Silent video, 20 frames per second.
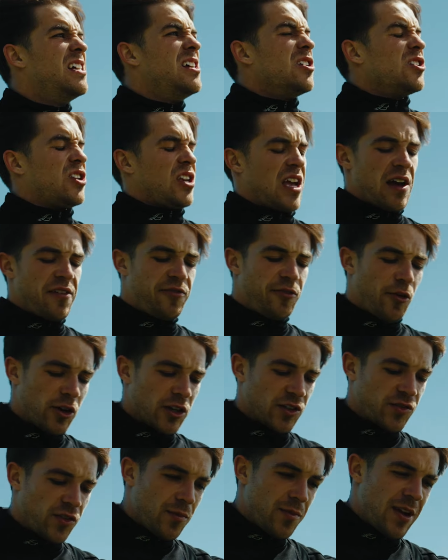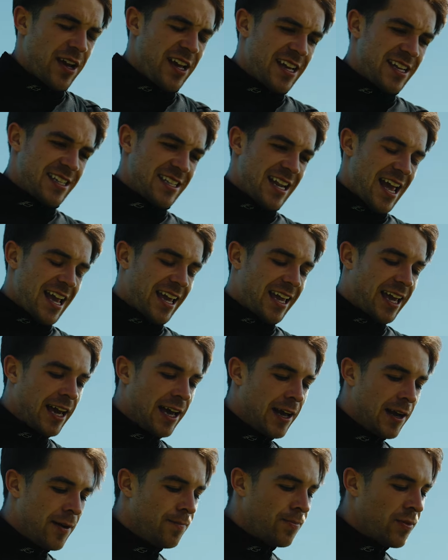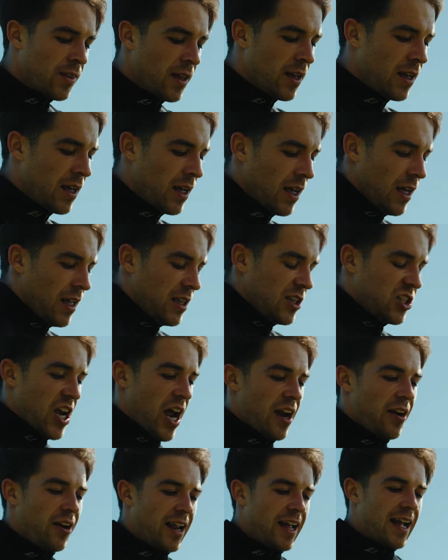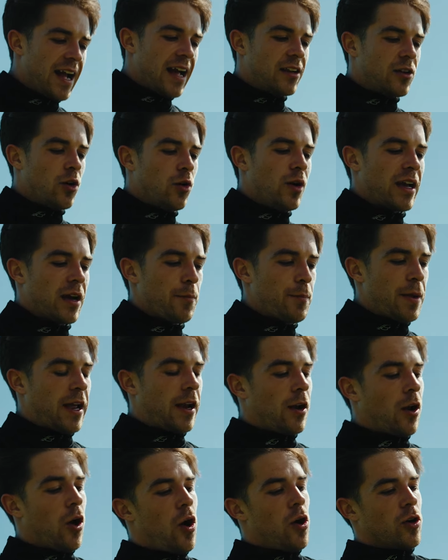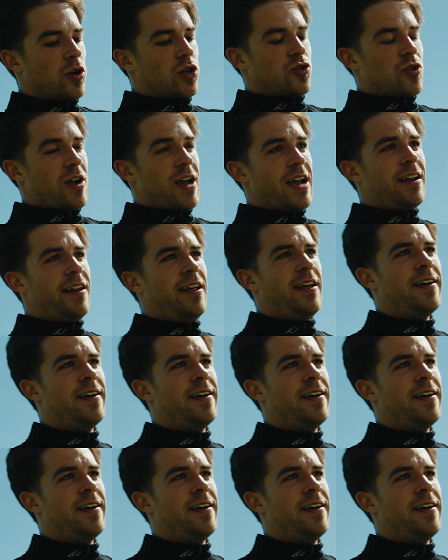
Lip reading: So yeah, focus for me is like, generally I'd go like a big long stride.